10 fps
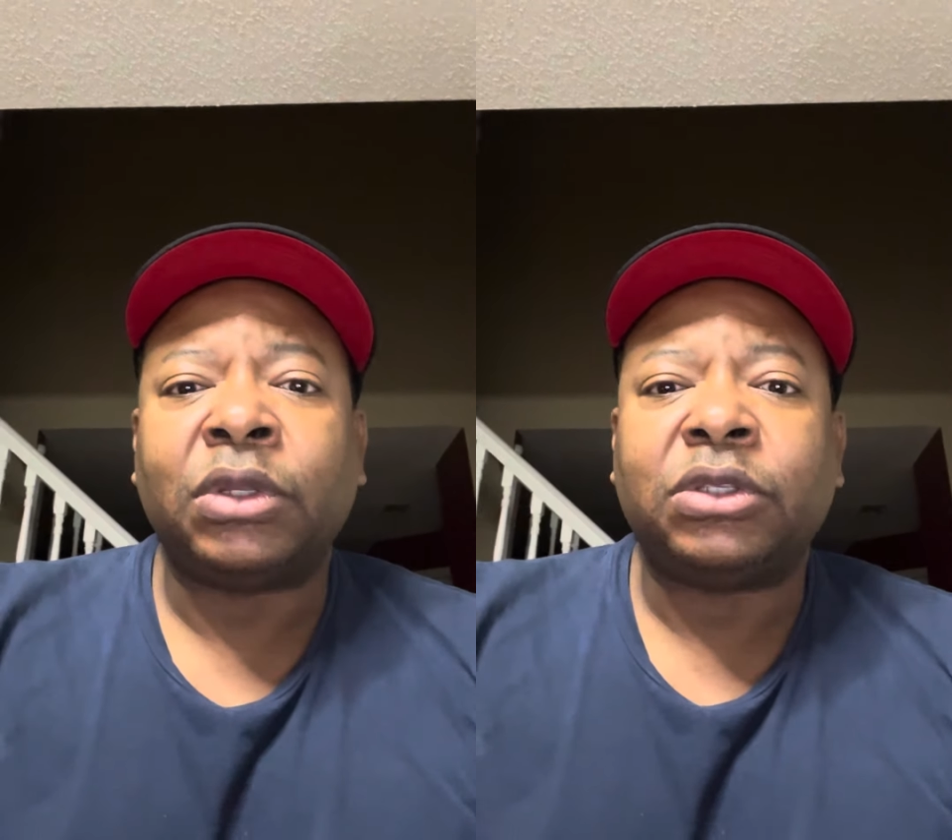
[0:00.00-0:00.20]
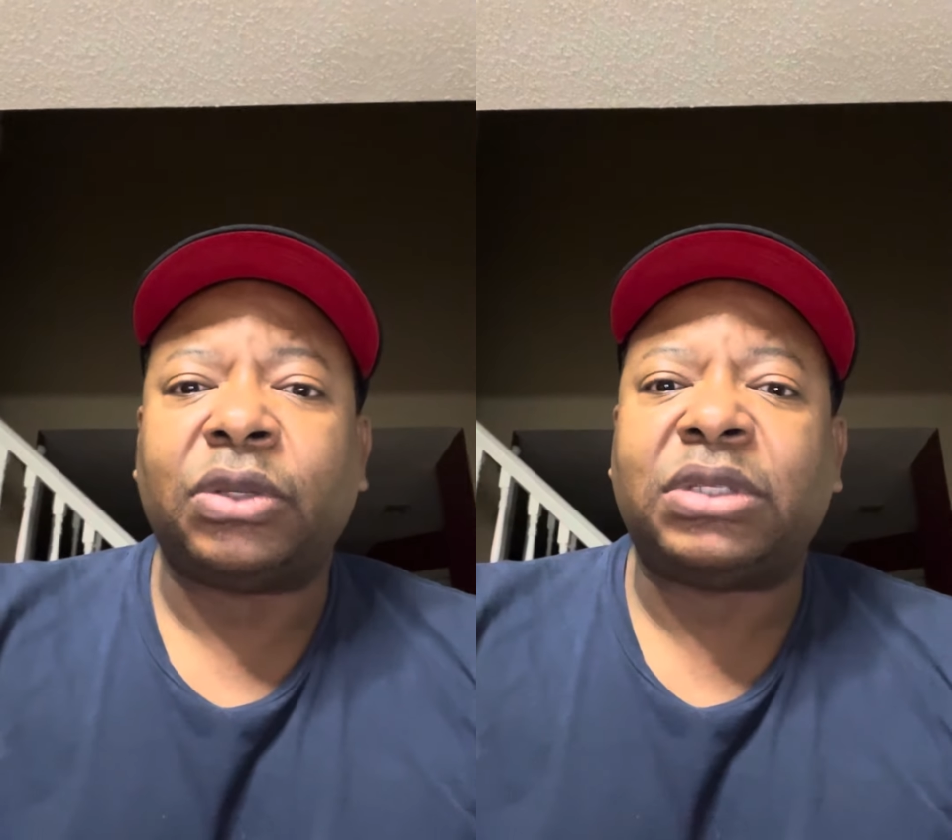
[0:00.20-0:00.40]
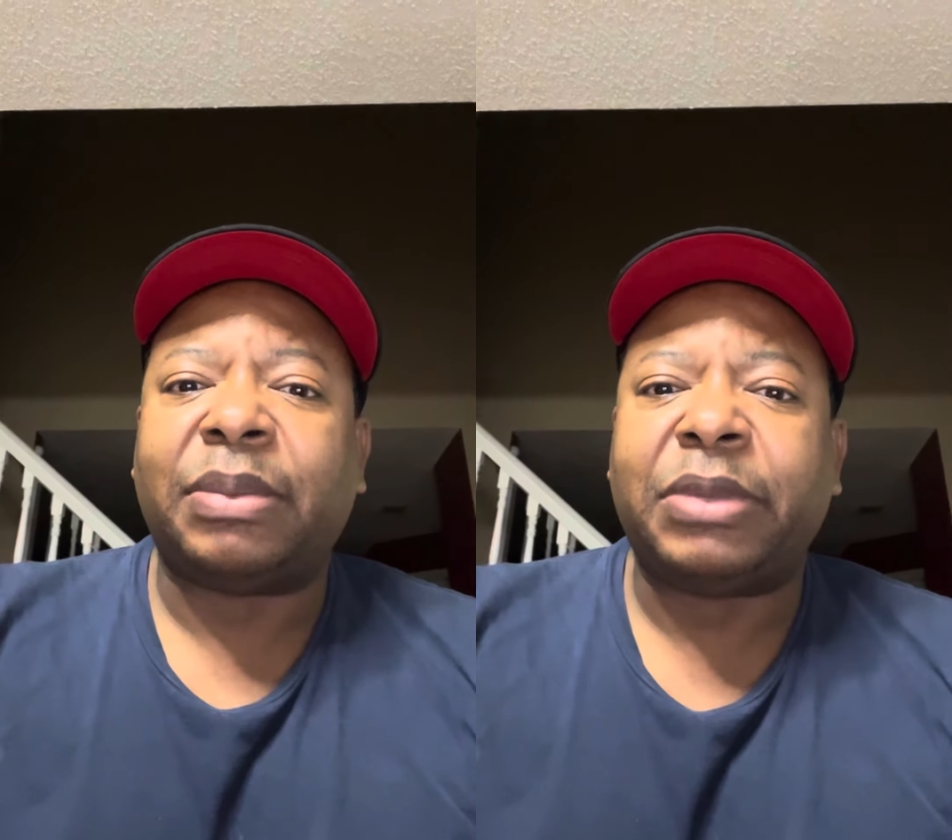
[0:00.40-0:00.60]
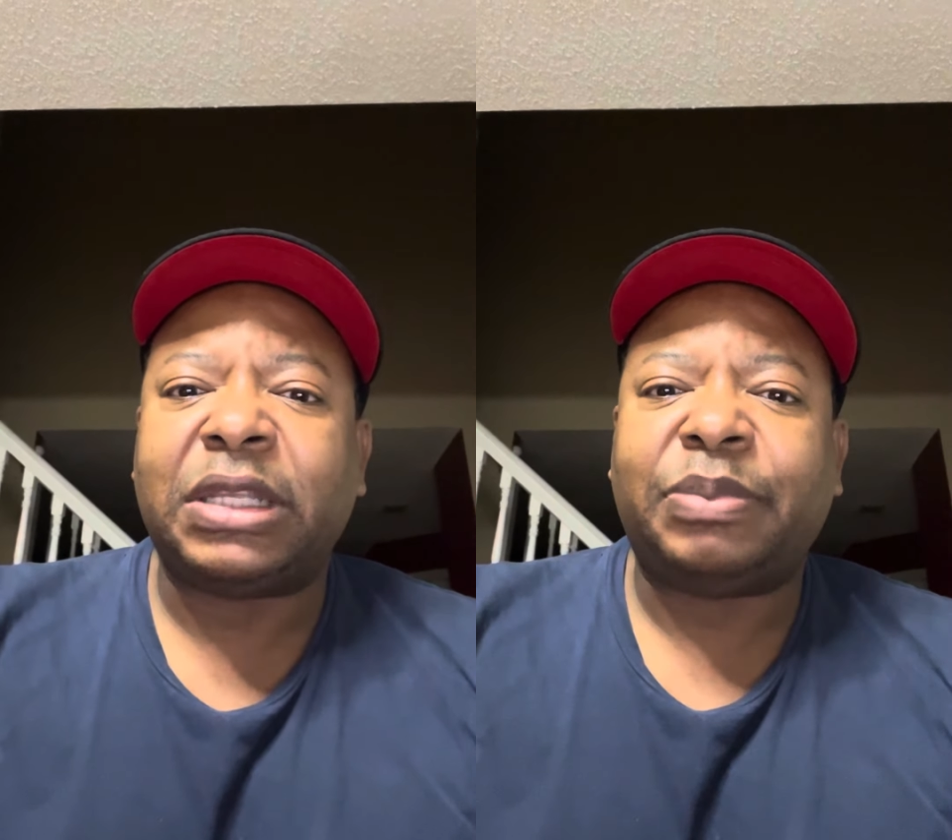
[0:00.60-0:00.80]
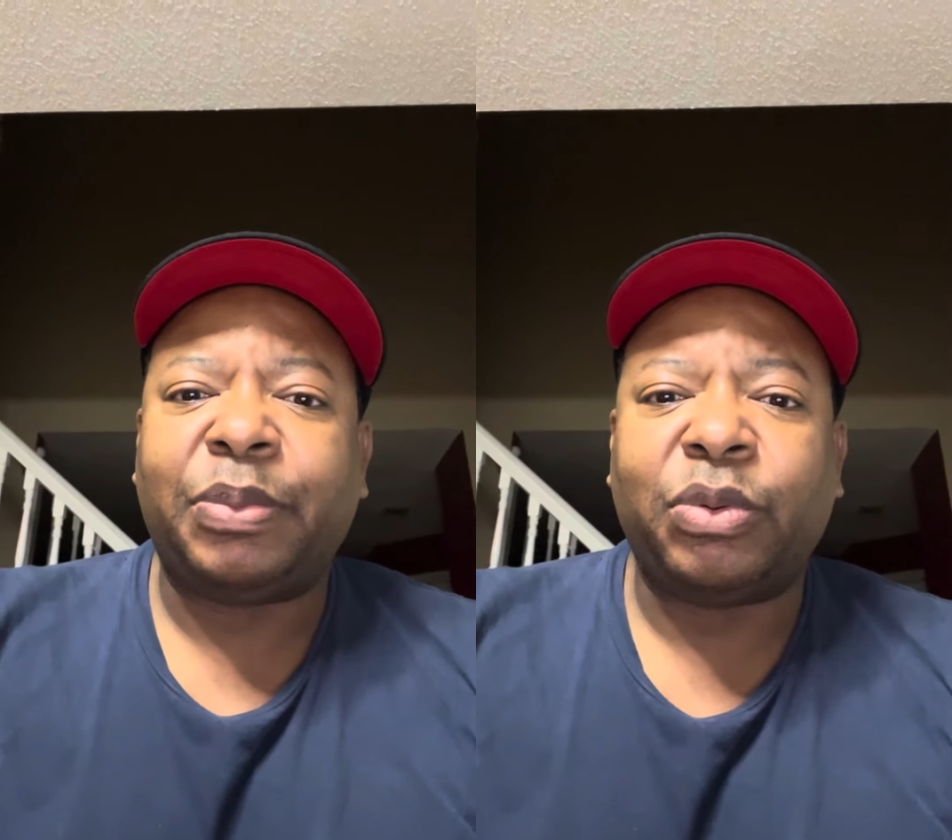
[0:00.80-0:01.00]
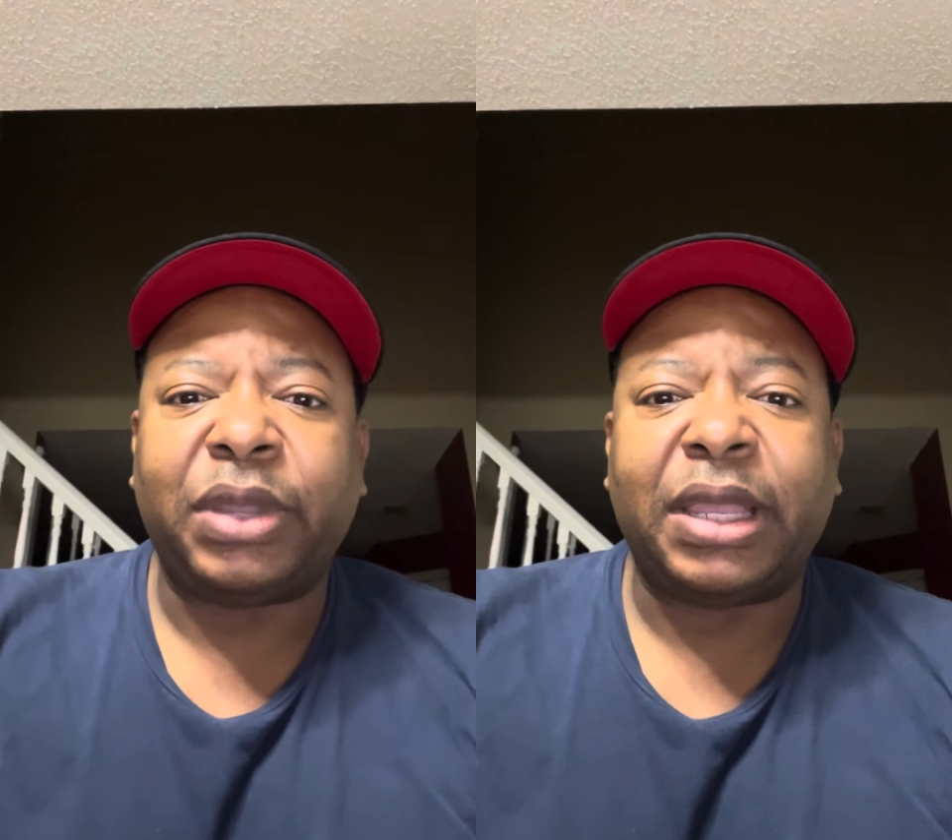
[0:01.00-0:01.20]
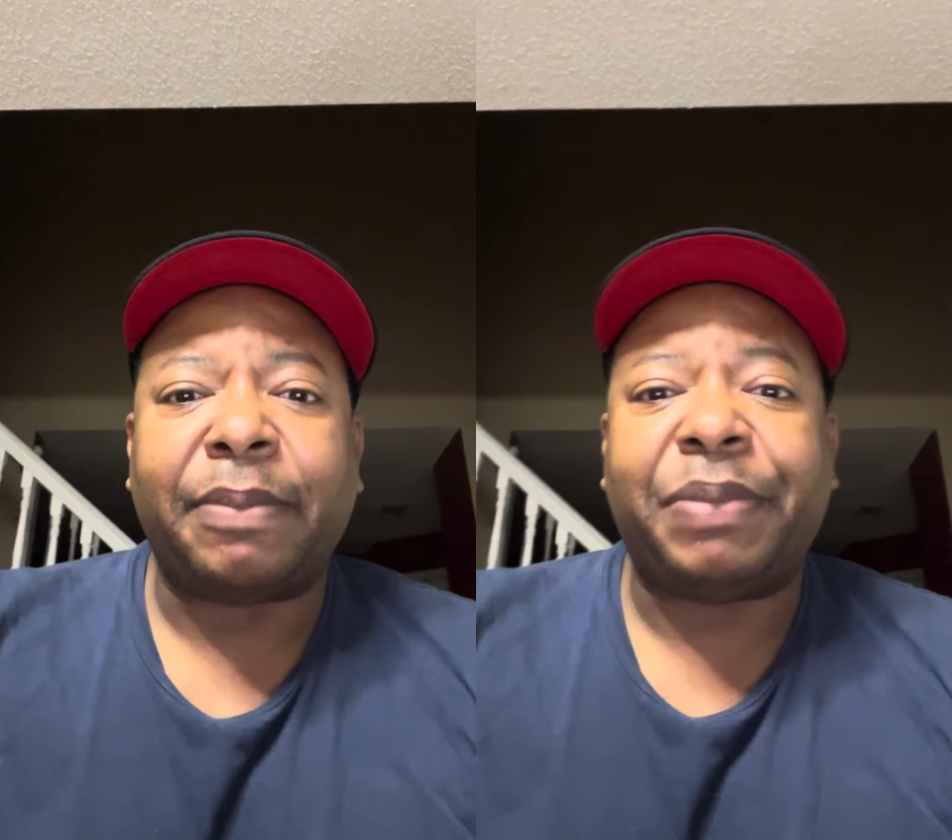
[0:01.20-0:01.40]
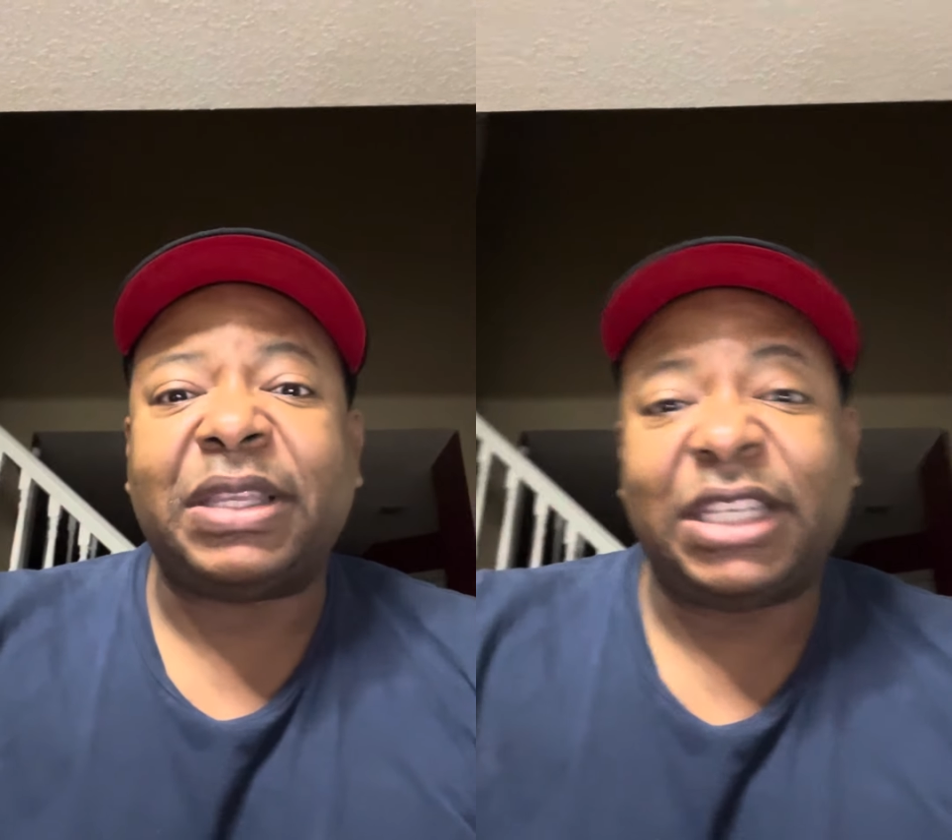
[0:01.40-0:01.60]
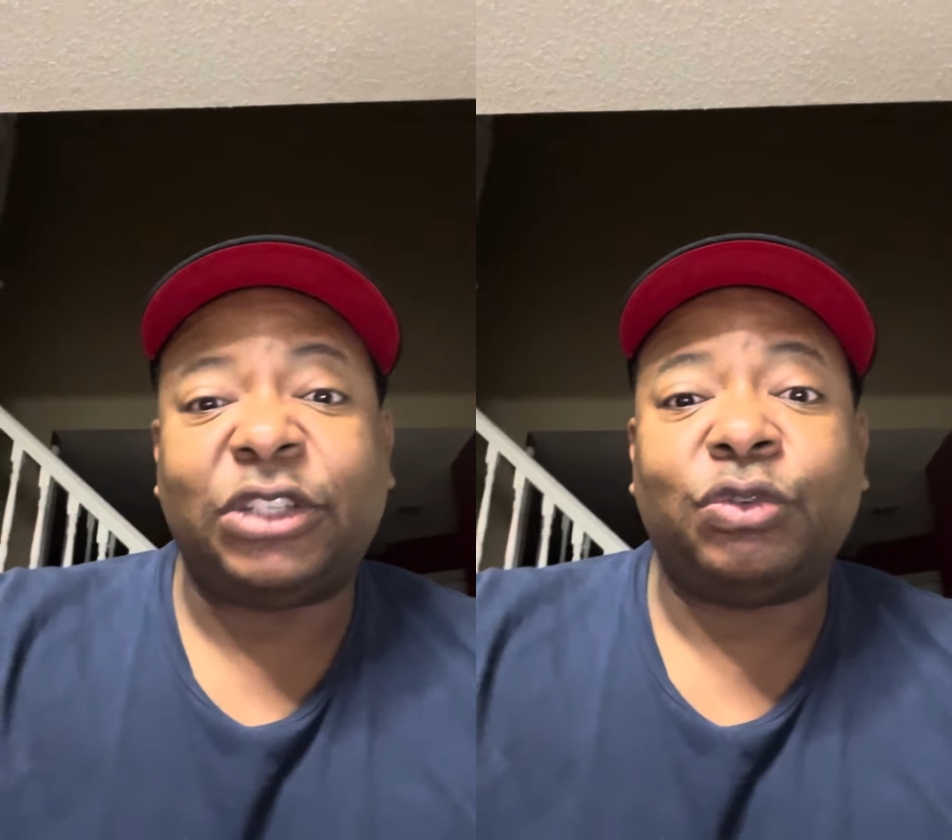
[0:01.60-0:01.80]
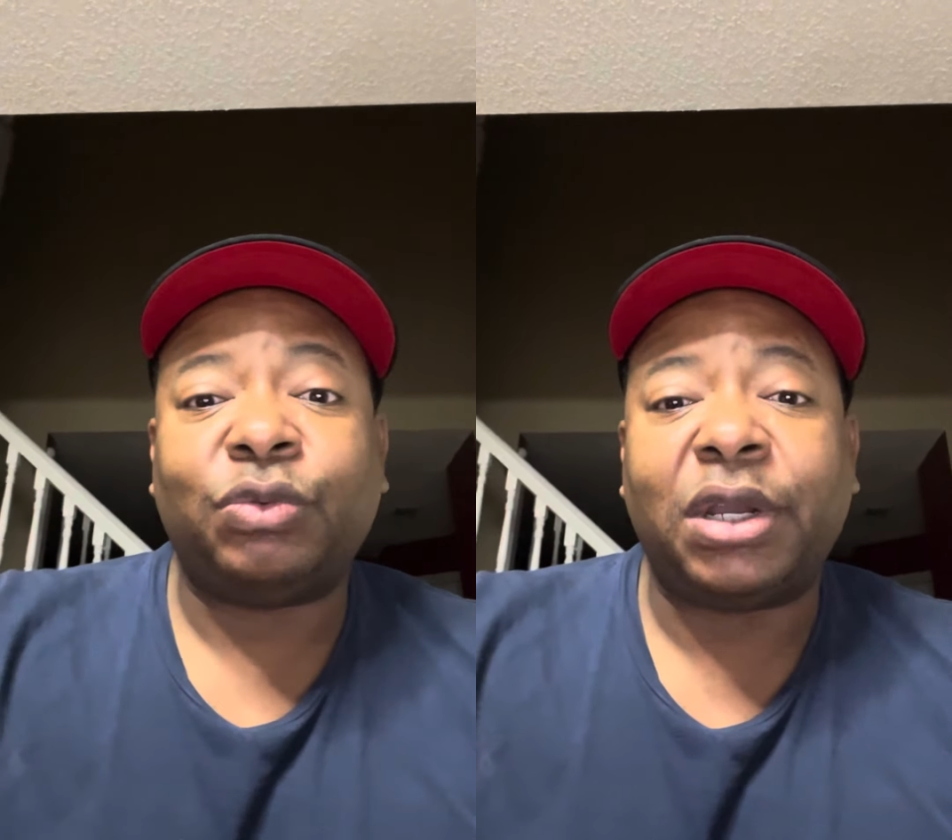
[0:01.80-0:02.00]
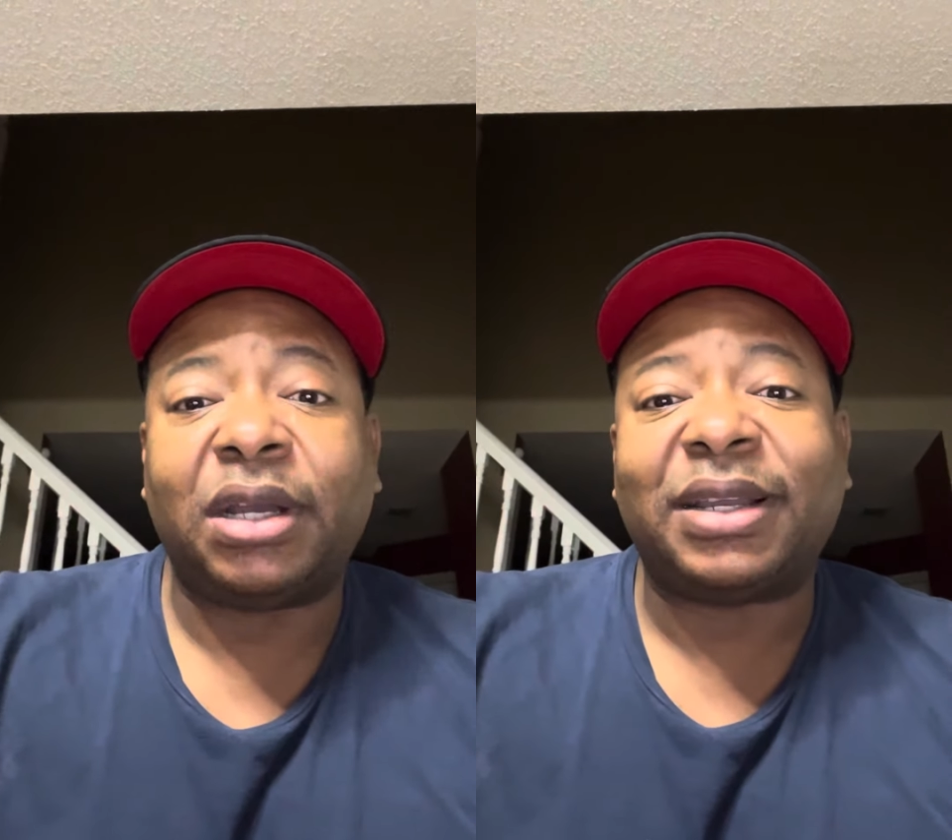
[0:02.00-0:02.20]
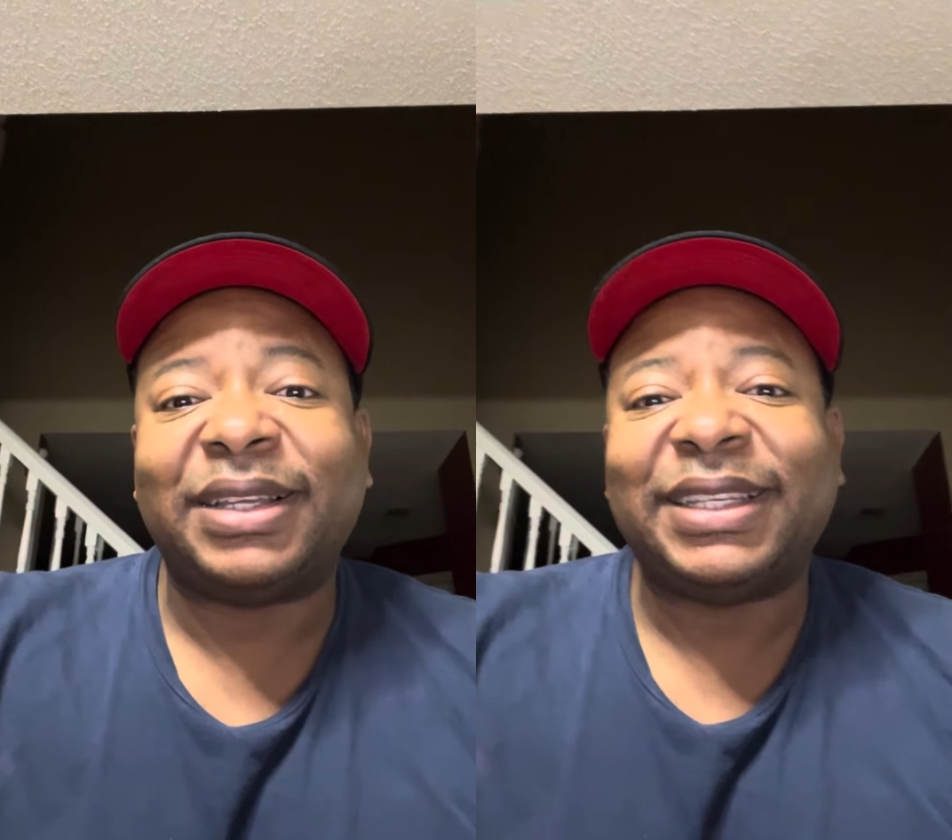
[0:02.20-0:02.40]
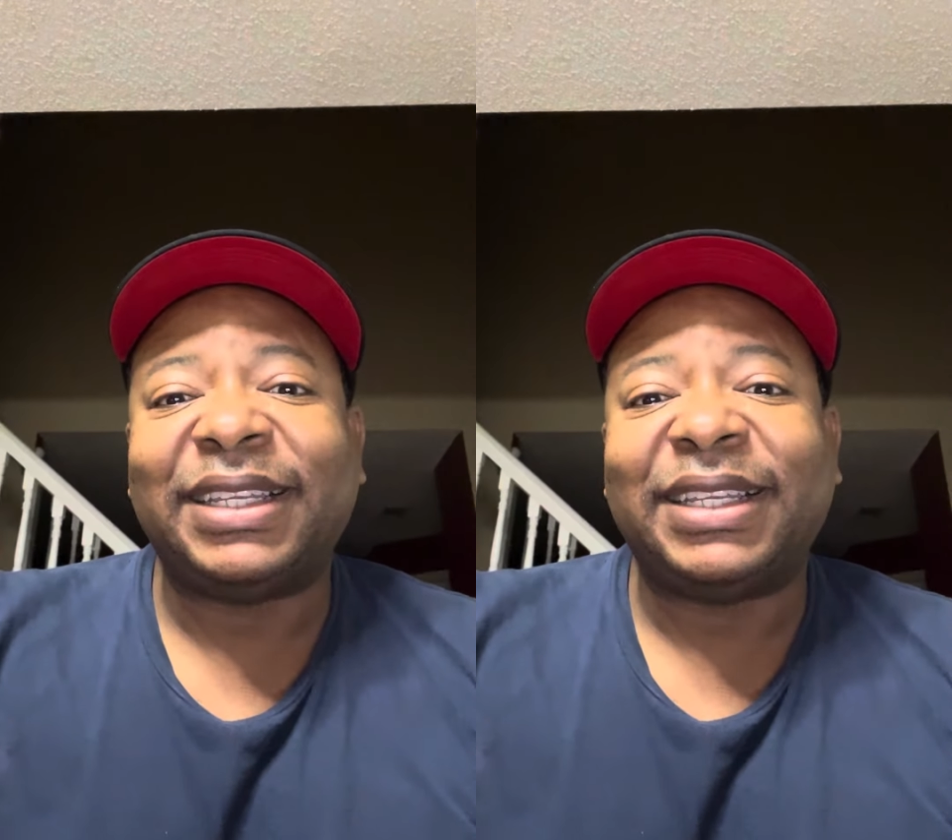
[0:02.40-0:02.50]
So some of these people who get pissy drunk